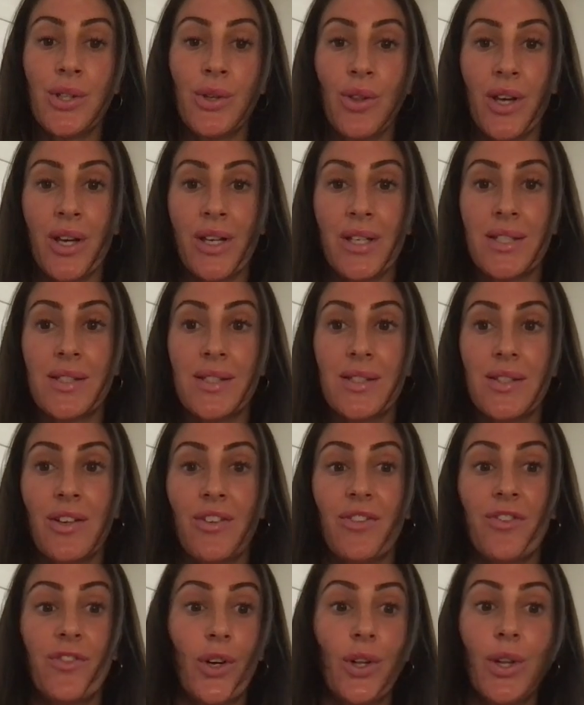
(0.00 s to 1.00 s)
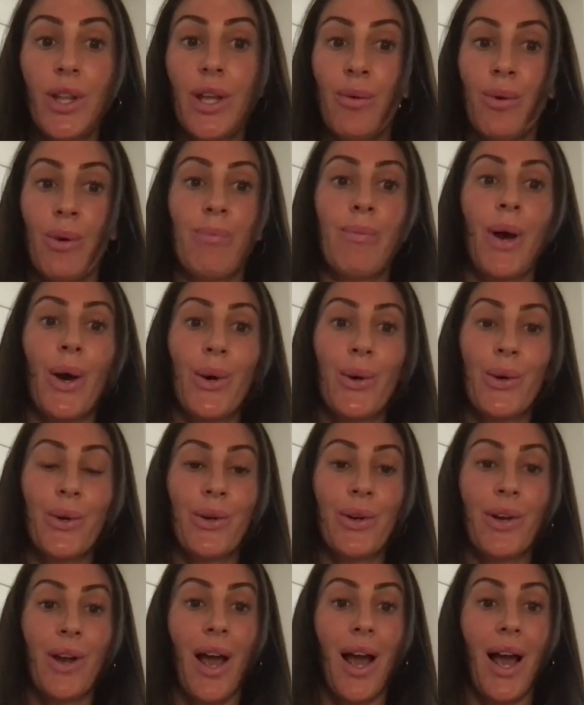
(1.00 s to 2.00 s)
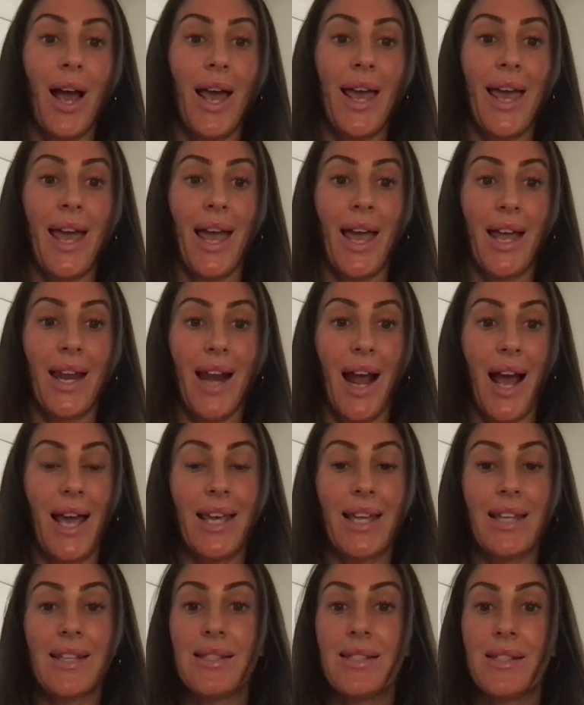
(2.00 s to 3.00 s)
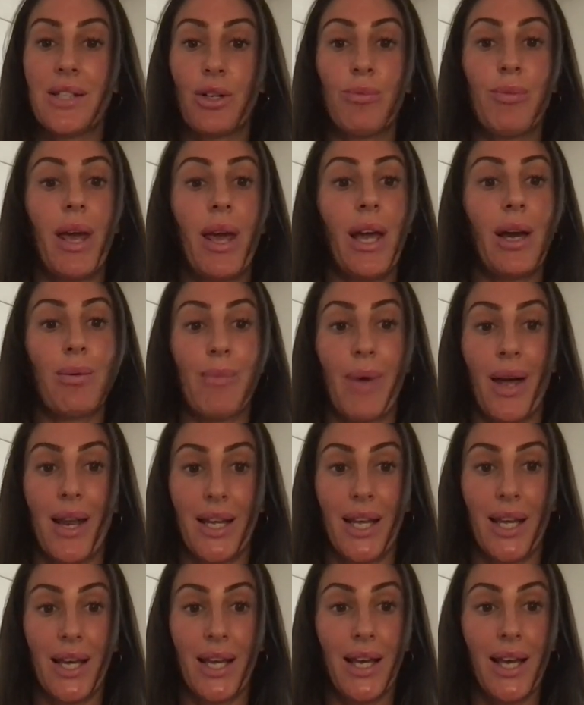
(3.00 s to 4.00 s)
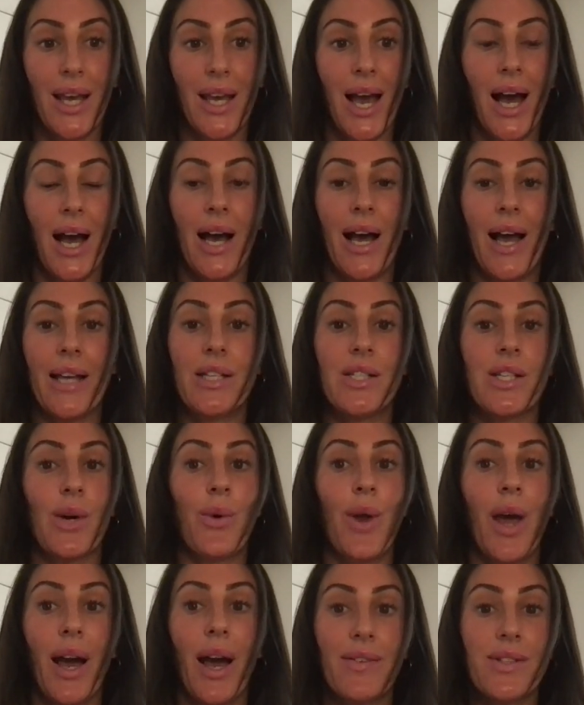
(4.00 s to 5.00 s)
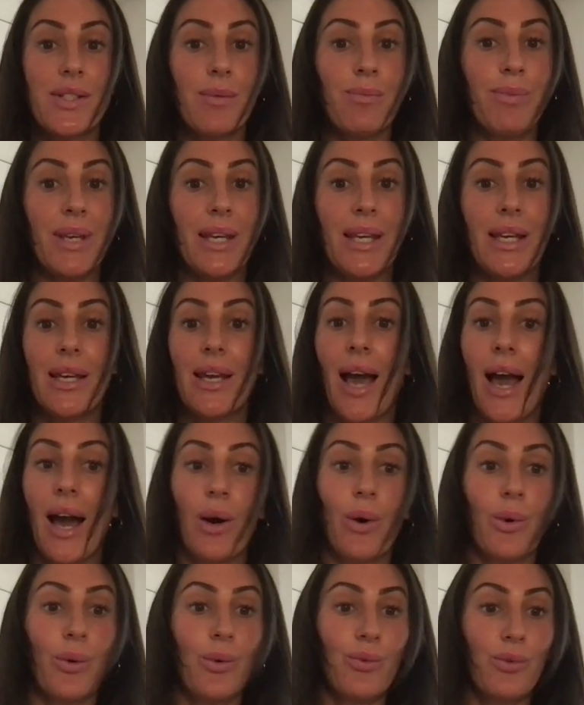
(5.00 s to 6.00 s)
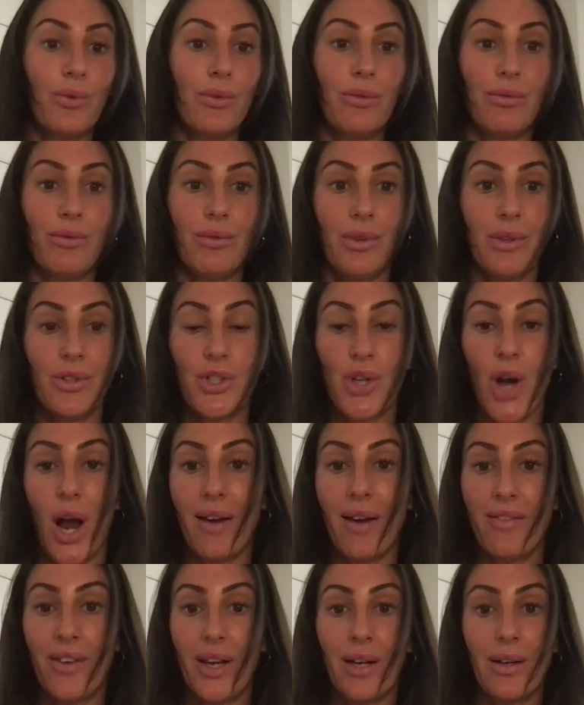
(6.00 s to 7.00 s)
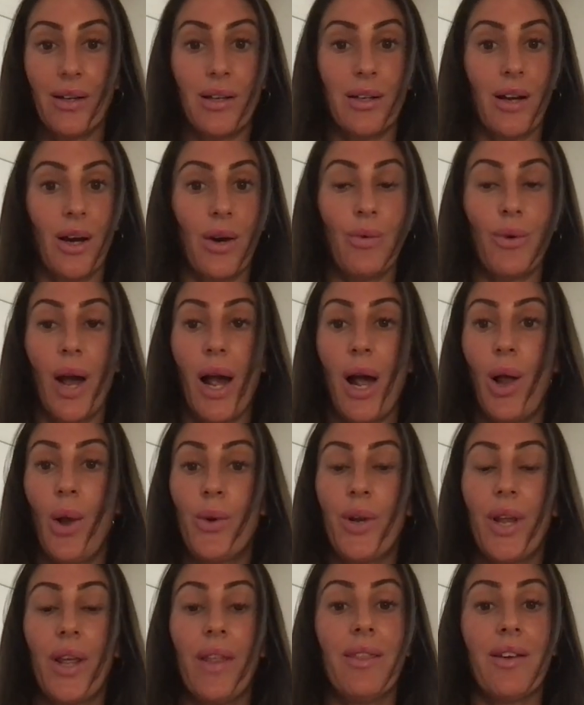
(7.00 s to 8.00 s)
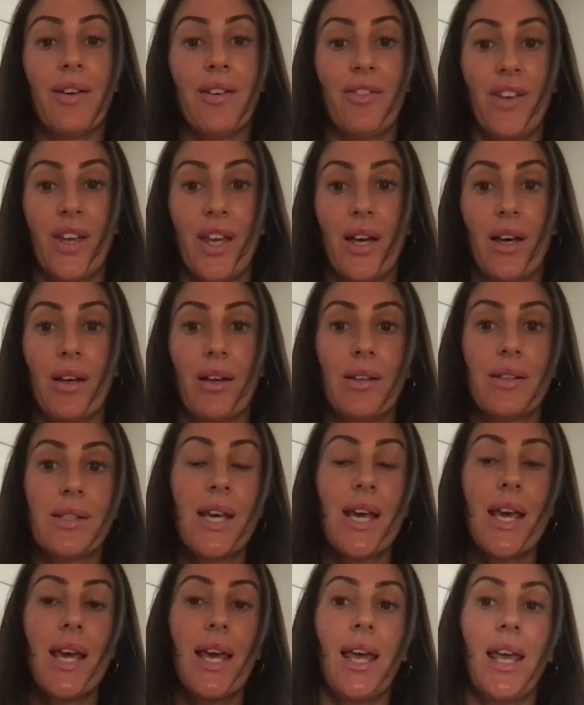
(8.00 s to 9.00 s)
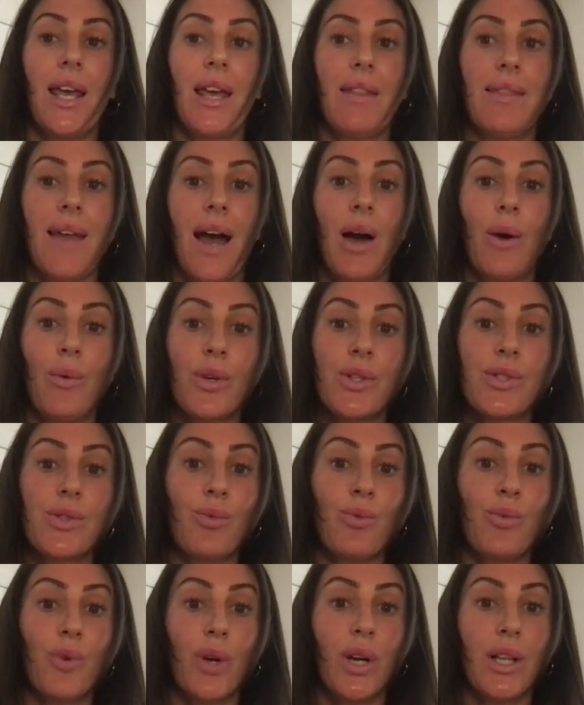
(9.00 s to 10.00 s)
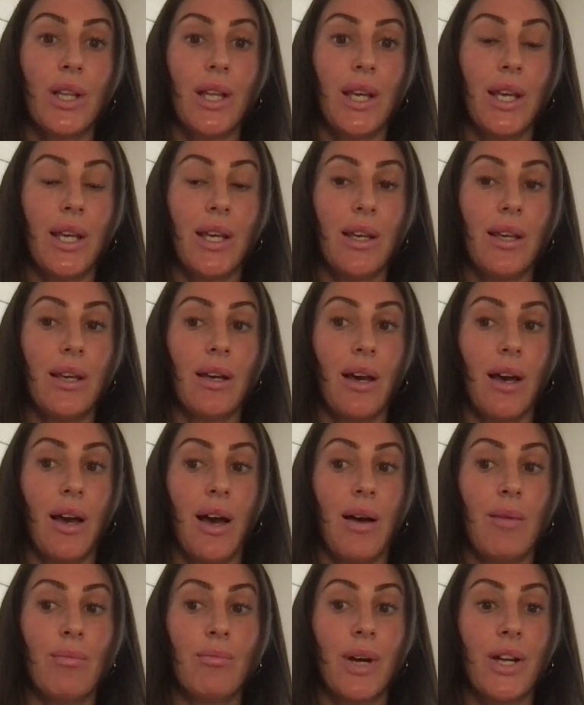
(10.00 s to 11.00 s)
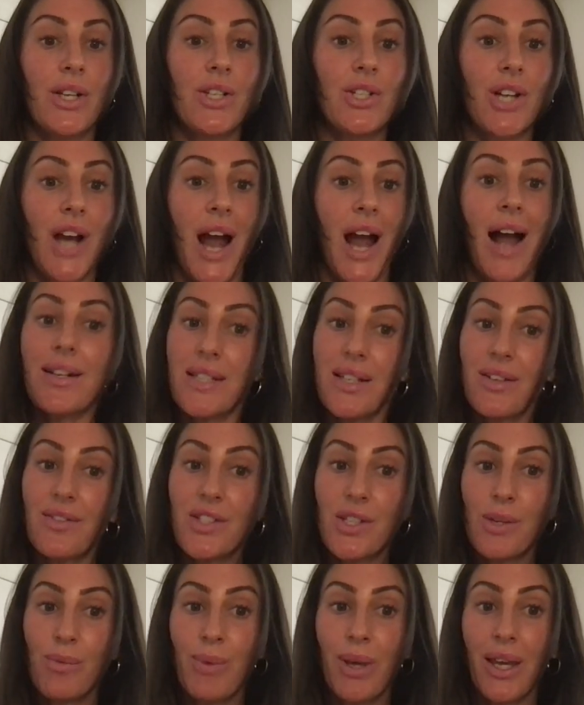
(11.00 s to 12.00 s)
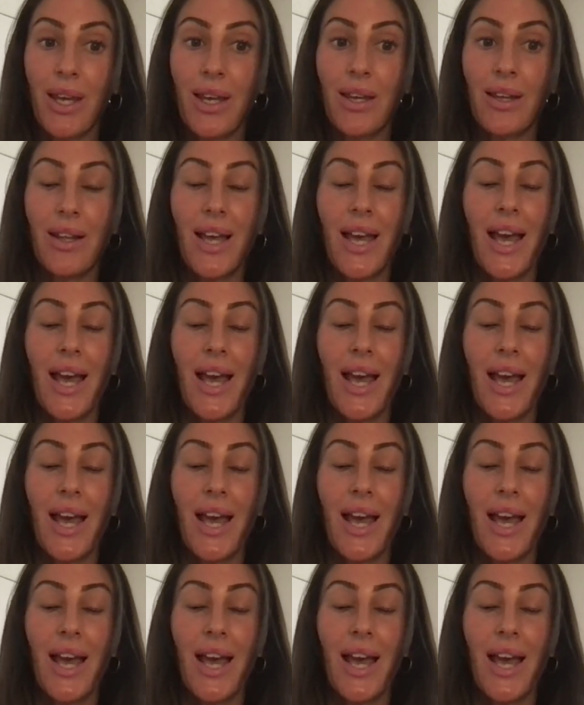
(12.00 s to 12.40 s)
this fully remote and I can still make money. I don't have to be out driving around in the field. And that was really attractive to me.